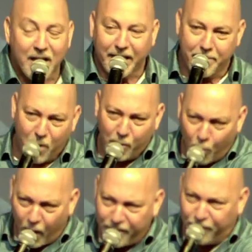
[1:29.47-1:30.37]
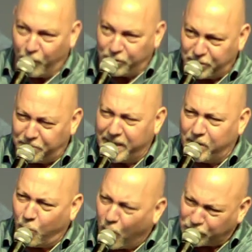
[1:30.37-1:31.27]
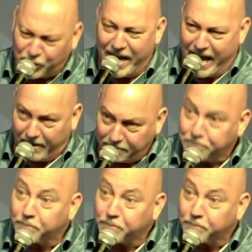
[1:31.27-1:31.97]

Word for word: that my wife forces me to watch now.